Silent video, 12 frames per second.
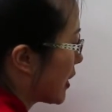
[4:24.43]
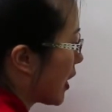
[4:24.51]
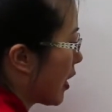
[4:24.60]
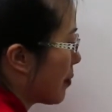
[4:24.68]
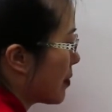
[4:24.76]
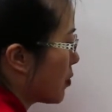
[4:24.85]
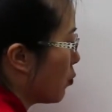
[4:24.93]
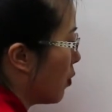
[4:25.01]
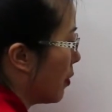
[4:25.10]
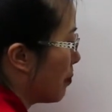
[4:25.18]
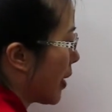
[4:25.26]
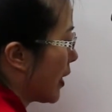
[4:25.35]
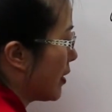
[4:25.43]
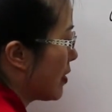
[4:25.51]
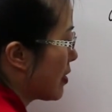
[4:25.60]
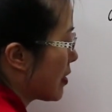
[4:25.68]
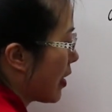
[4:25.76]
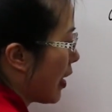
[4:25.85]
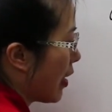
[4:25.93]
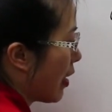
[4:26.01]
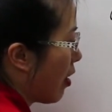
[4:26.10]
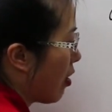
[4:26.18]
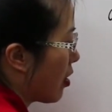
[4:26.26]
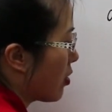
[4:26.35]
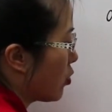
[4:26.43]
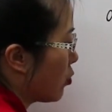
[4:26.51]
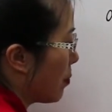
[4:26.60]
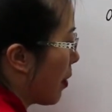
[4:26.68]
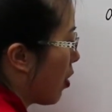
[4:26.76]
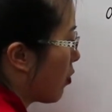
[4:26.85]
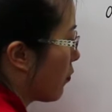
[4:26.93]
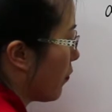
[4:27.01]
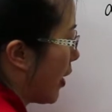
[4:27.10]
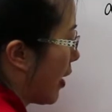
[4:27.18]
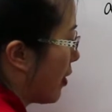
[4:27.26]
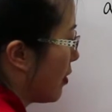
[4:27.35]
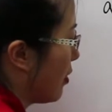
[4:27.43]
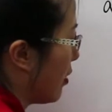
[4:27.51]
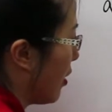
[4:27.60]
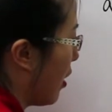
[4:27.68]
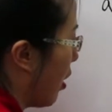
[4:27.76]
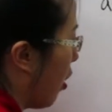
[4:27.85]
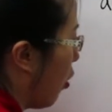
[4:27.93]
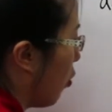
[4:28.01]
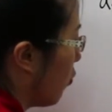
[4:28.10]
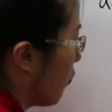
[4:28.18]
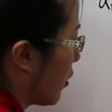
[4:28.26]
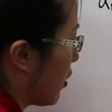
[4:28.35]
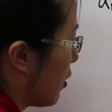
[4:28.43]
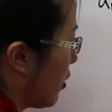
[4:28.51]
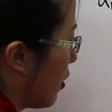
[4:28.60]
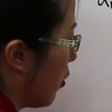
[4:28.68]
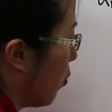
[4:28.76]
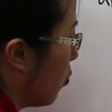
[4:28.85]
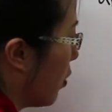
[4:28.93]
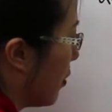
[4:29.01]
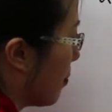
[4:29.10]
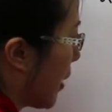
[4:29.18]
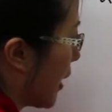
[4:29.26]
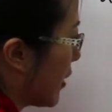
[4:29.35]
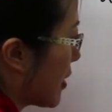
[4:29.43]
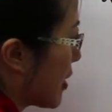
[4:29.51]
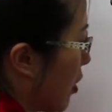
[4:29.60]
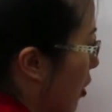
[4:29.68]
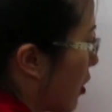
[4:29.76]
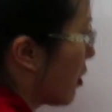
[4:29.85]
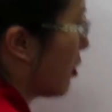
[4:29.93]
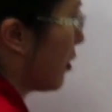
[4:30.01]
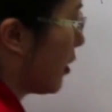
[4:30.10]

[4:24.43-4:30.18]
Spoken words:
times 1 minus r to the power of n over 1 minus r.